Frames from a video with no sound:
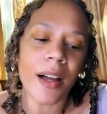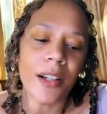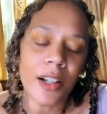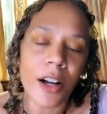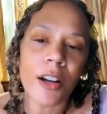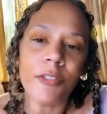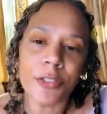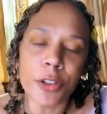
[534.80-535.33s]

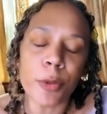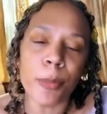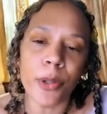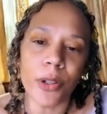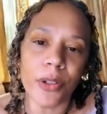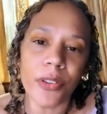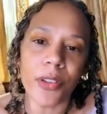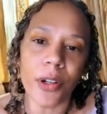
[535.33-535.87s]

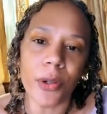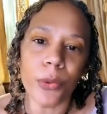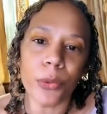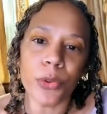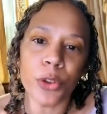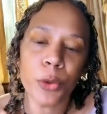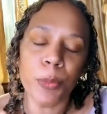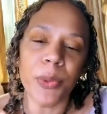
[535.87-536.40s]
uncomfortable,
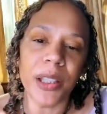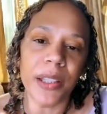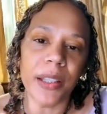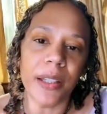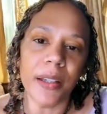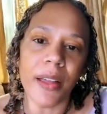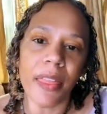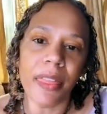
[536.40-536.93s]
though, to
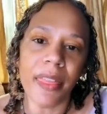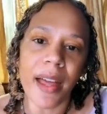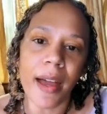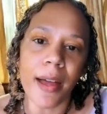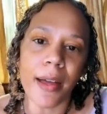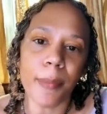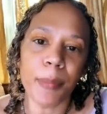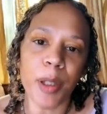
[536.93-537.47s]
me
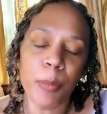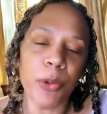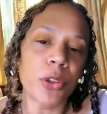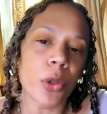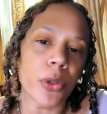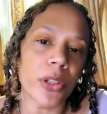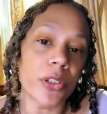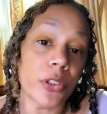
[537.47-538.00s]
that people
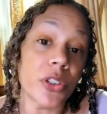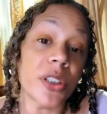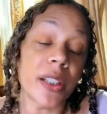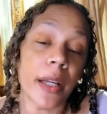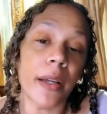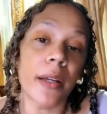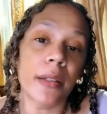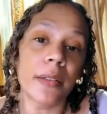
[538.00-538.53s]
don't
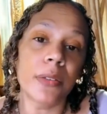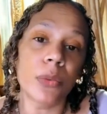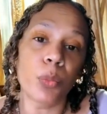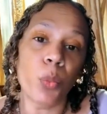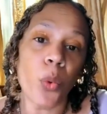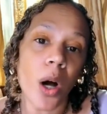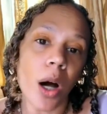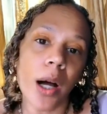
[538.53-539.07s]
understand
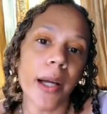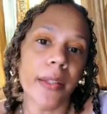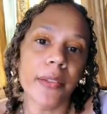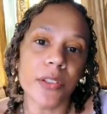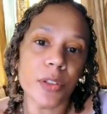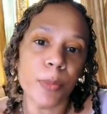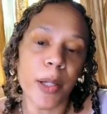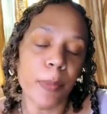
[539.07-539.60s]
why
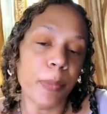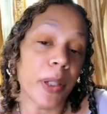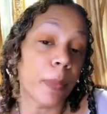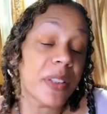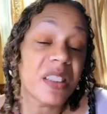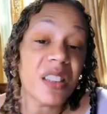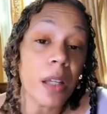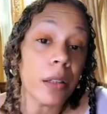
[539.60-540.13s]
this might be
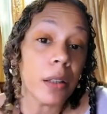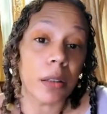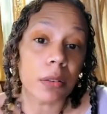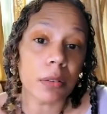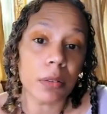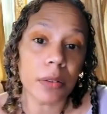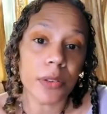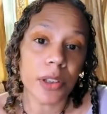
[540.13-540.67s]
upsetting
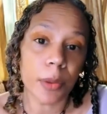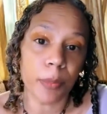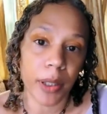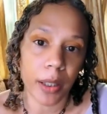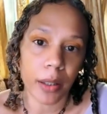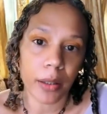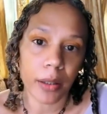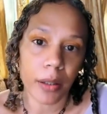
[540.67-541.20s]
to
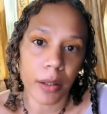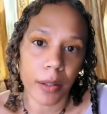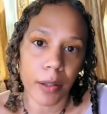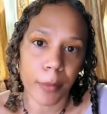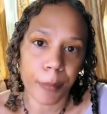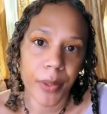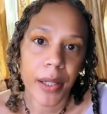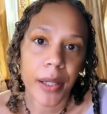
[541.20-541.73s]
me
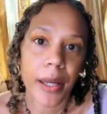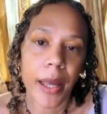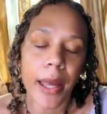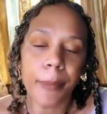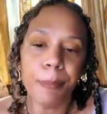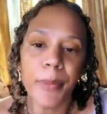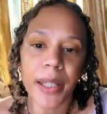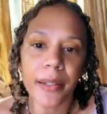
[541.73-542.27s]
um,
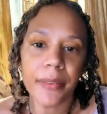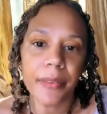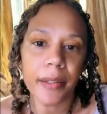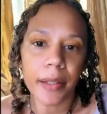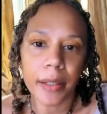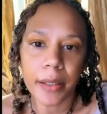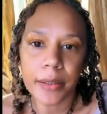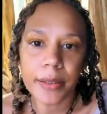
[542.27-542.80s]
and may
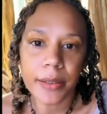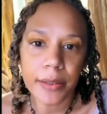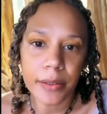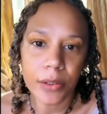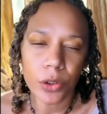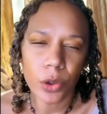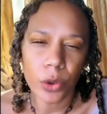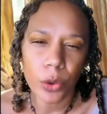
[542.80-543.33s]
think
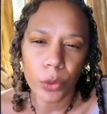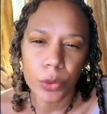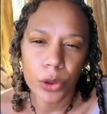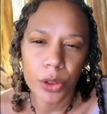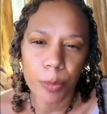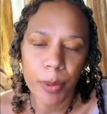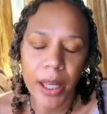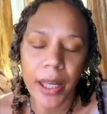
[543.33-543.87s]
it's, you know,
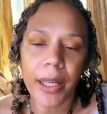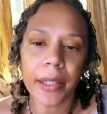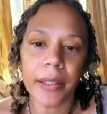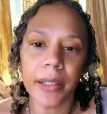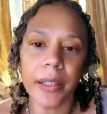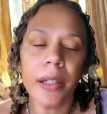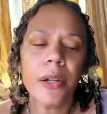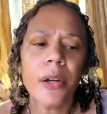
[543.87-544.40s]
just
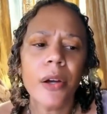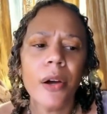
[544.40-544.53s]
petty.